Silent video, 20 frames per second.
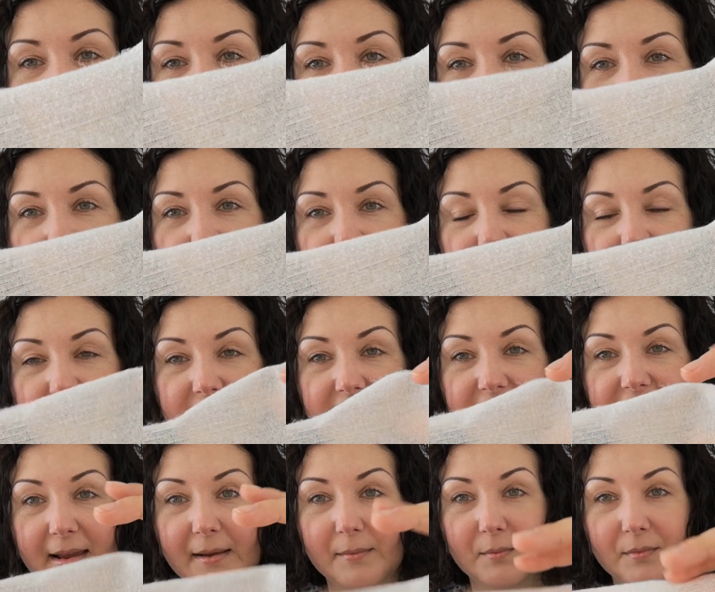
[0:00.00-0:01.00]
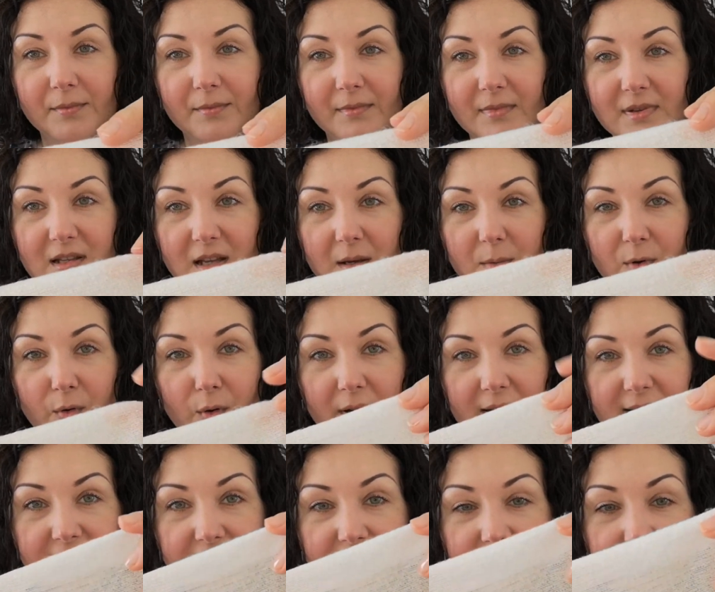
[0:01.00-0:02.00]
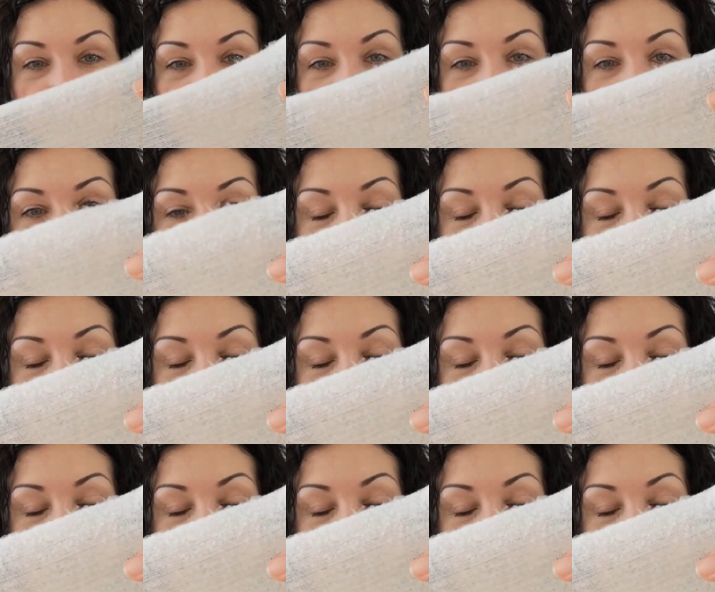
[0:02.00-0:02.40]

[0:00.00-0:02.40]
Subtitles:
white one, same quality.